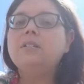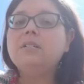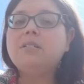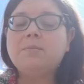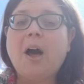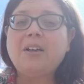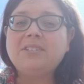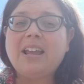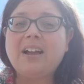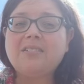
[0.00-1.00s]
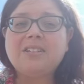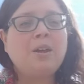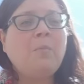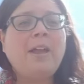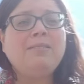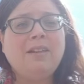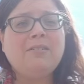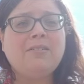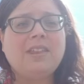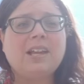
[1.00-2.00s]
Small scales can weigh
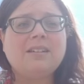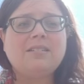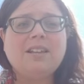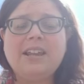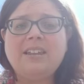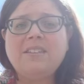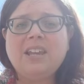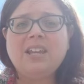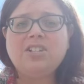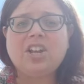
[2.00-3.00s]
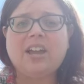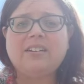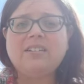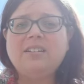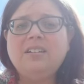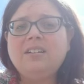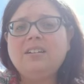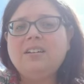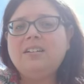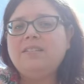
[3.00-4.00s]
little things, like in the kitchen.
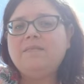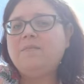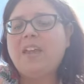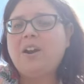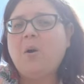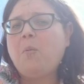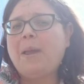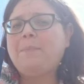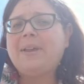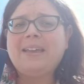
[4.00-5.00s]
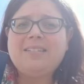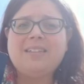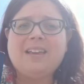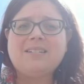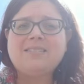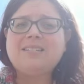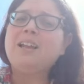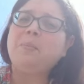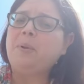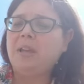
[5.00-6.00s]
They don't weigh big things
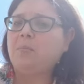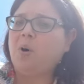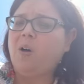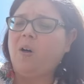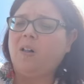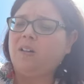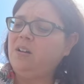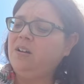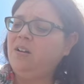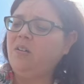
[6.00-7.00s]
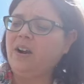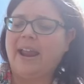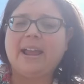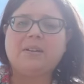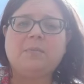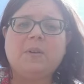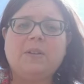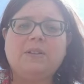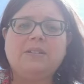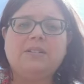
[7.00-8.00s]
like people or
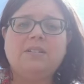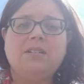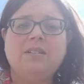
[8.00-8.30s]
animals.